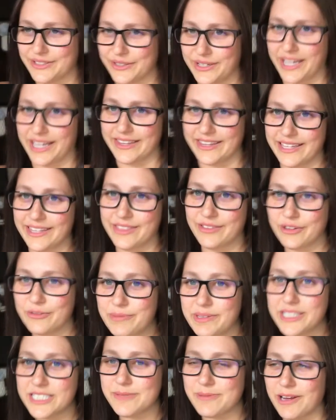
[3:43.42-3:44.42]
so yeah, they threw
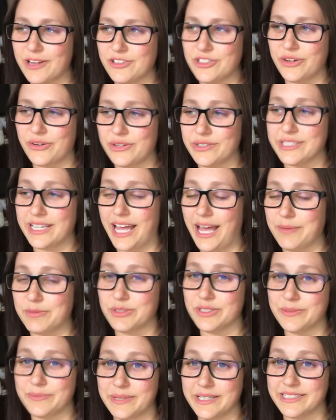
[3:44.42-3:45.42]
me the spread shower. It was
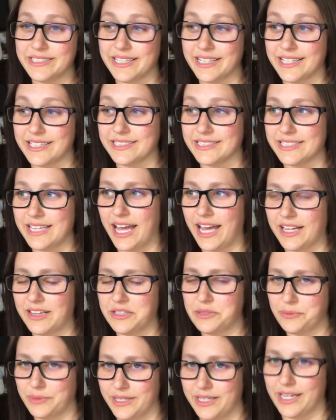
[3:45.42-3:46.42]
absolutely amazing.
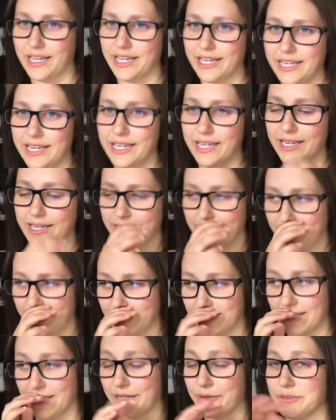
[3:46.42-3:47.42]
Exactly what I
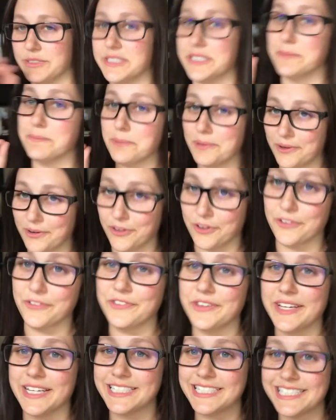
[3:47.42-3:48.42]
needed. Like it was the
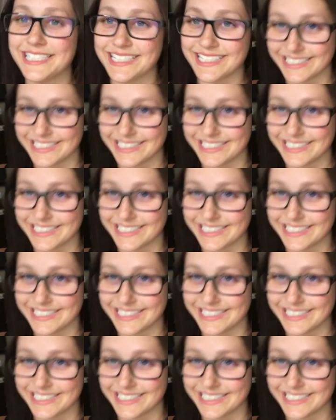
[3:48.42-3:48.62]
perfect